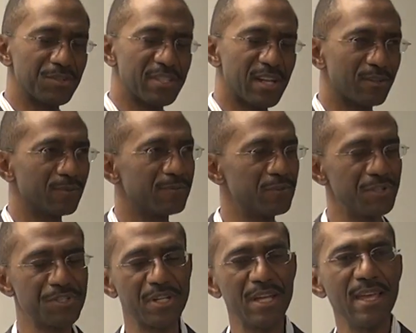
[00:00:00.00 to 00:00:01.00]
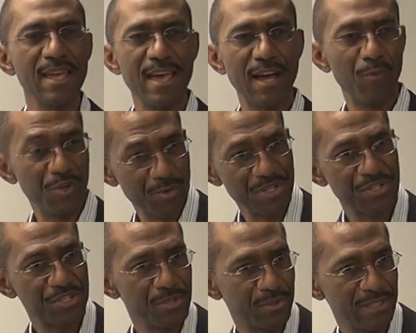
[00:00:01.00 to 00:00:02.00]
tackle first and which
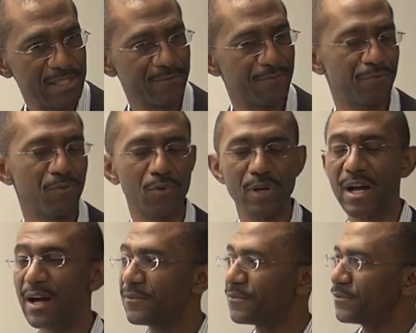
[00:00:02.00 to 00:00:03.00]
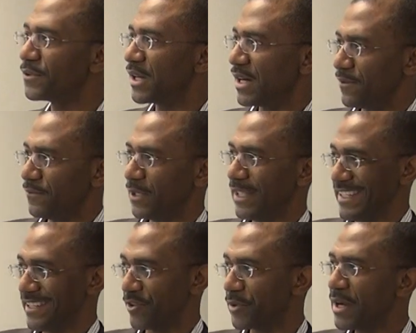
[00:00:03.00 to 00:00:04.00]
ones to leave for
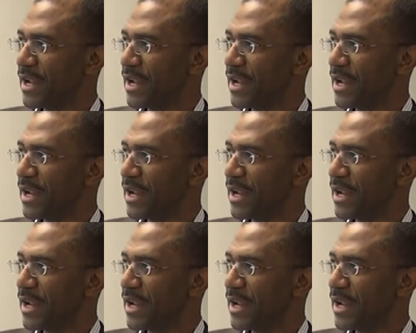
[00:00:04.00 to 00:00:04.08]
later.